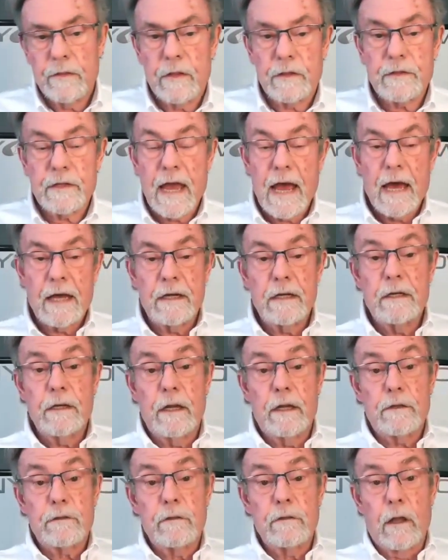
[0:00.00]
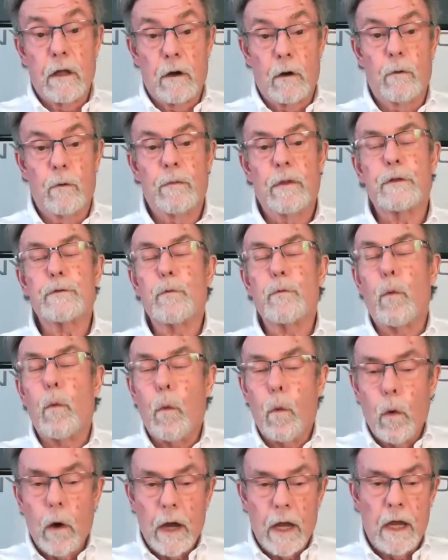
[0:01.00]
that's added is low. It's
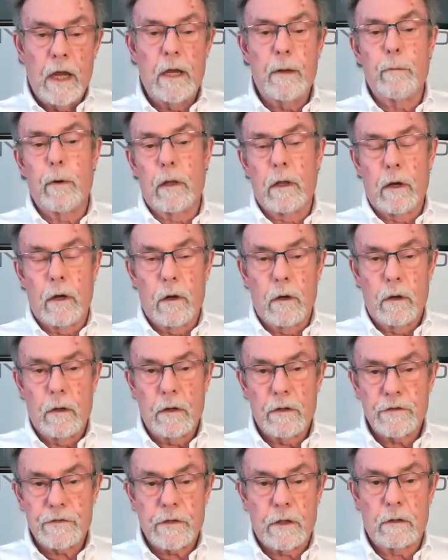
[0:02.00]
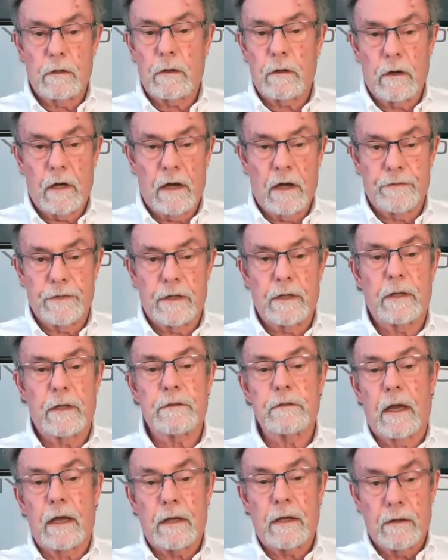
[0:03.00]
way below center of gravity.
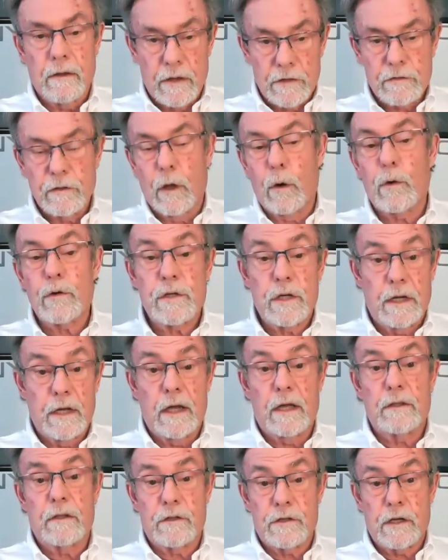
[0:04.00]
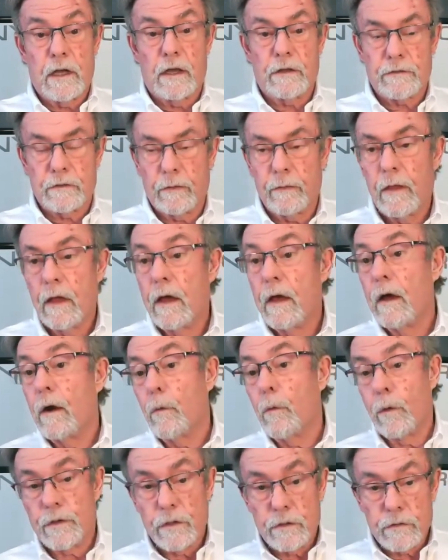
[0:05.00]
It's like as low as you can get in the chassis,
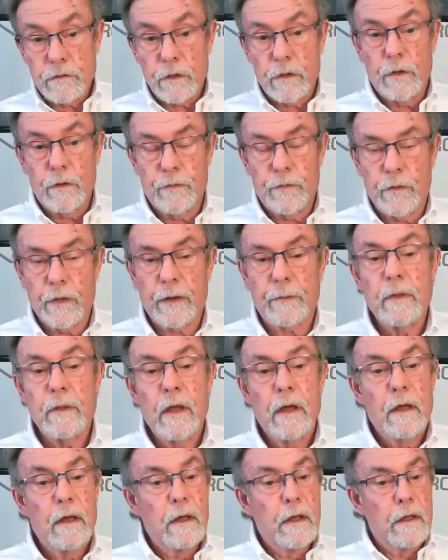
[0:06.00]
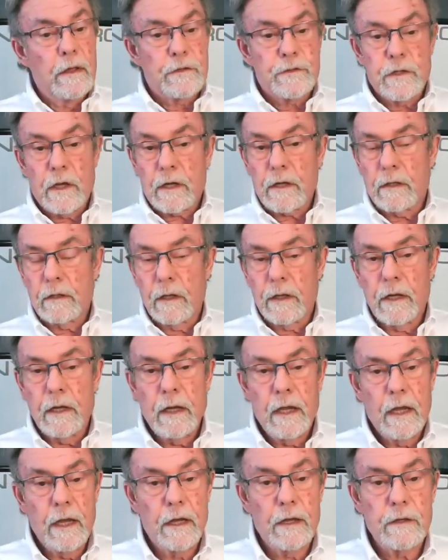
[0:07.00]
which is a good thing. Secondly,
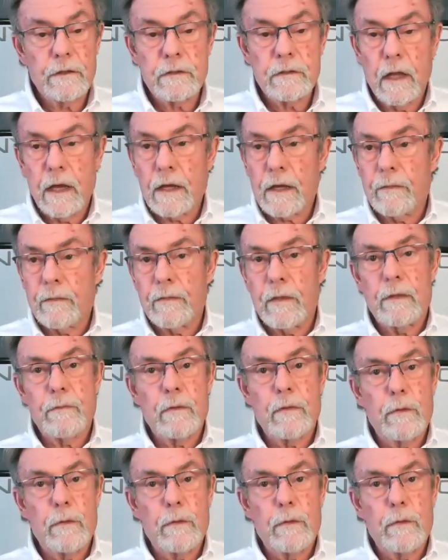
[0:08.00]
is like,